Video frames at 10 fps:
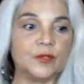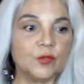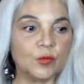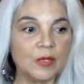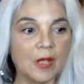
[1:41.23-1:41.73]

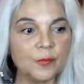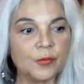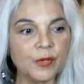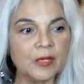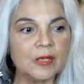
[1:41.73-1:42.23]
Goodwill. I
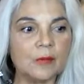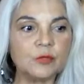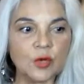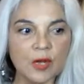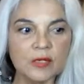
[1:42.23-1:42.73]
bring in, I'm
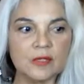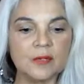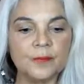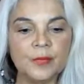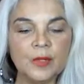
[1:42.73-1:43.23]
trying to